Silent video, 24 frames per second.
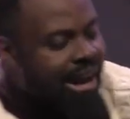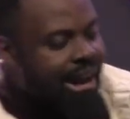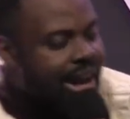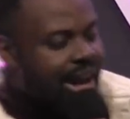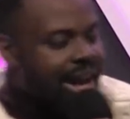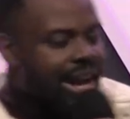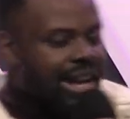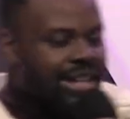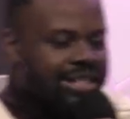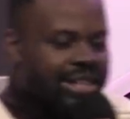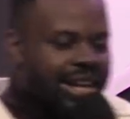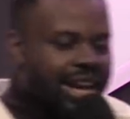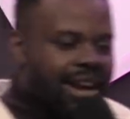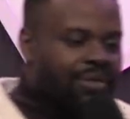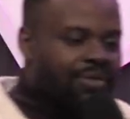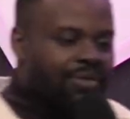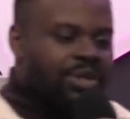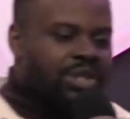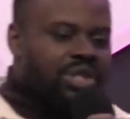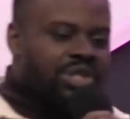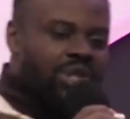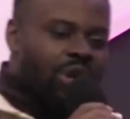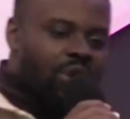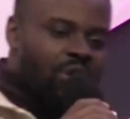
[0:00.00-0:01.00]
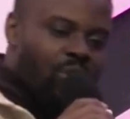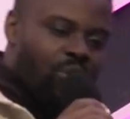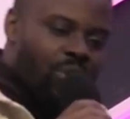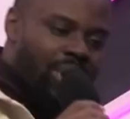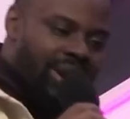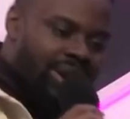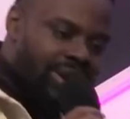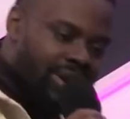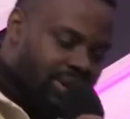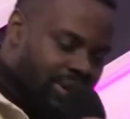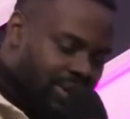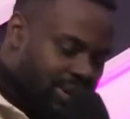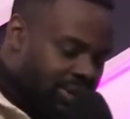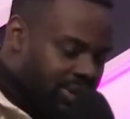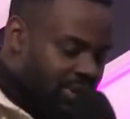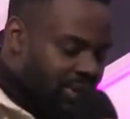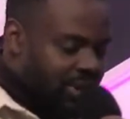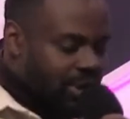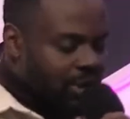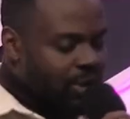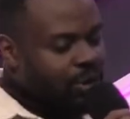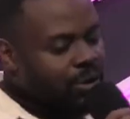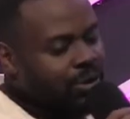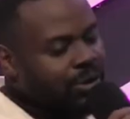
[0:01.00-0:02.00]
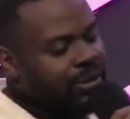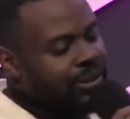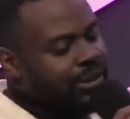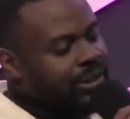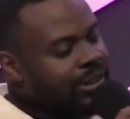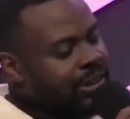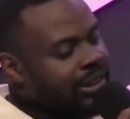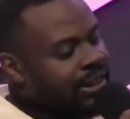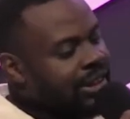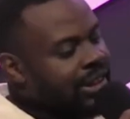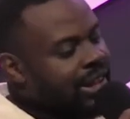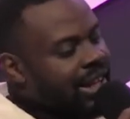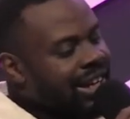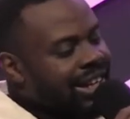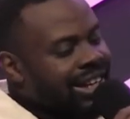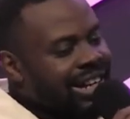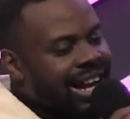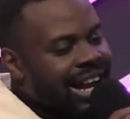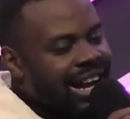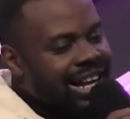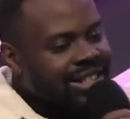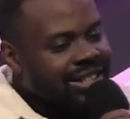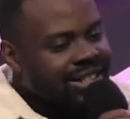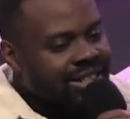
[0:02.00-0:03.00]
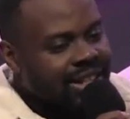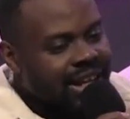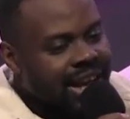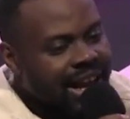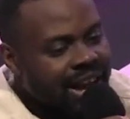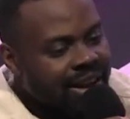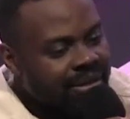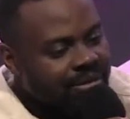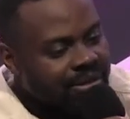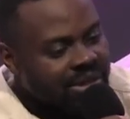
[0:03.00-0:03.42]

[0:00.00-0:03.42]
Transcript: as have surrendered to the Lord and as have